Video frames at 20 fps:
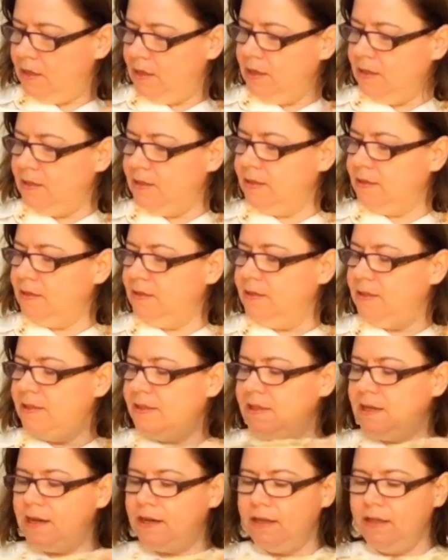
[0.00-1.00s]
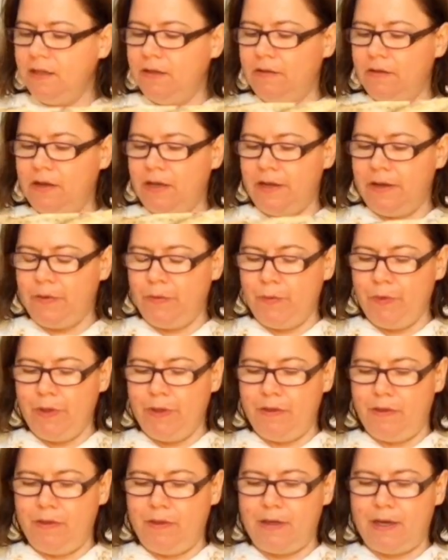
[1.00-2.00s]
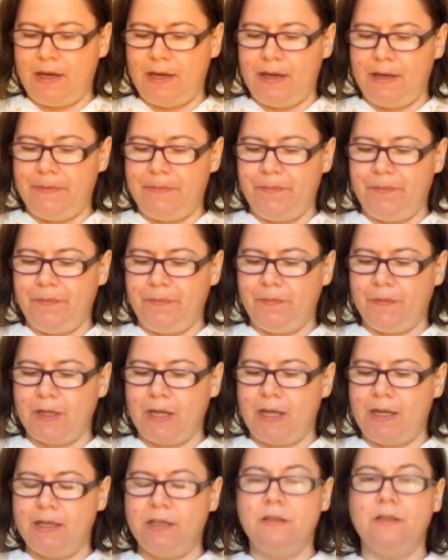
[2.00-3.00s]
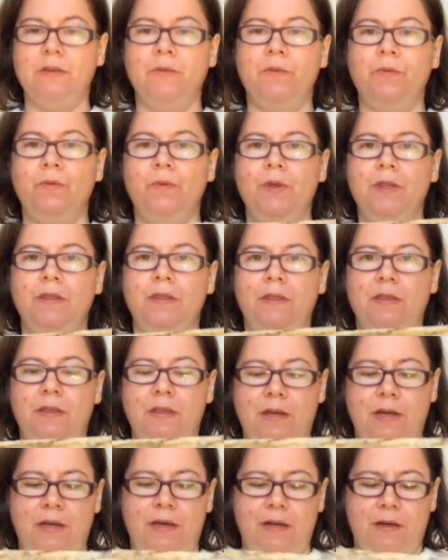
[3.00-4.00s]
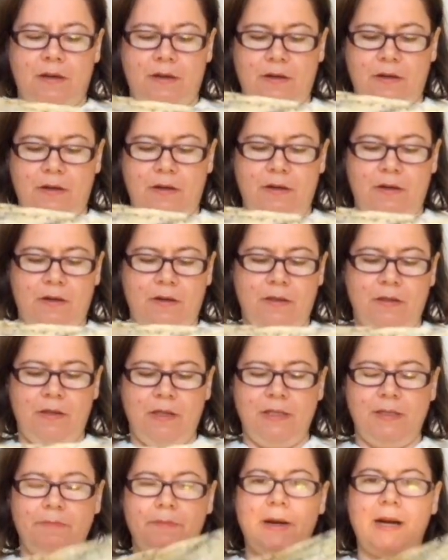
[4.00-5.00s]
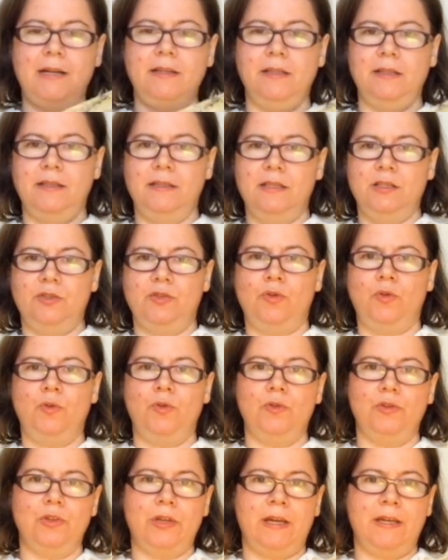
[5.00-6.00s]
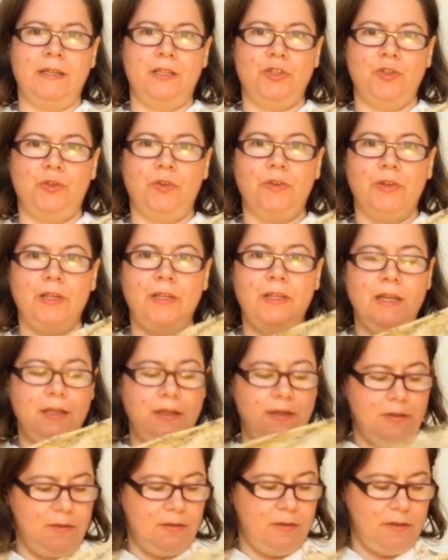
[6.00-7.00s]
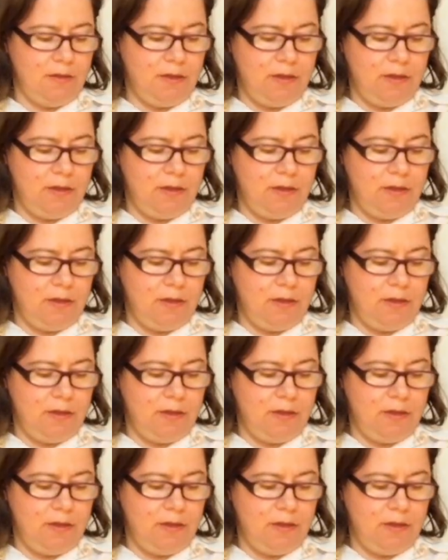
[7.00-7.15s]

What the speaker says: design with this part that is all stockinette,